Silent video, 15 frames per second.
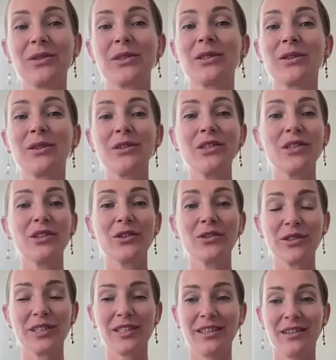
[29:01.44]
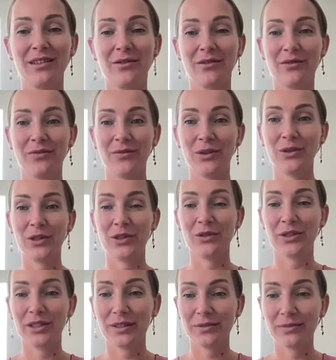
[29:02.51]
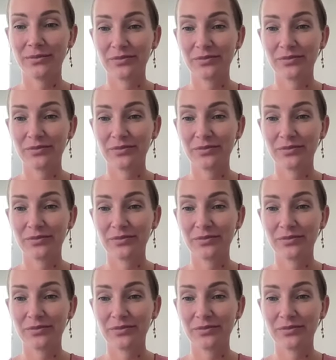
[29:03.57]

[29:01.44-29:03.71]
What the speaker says: acknowledge yourself, your choice.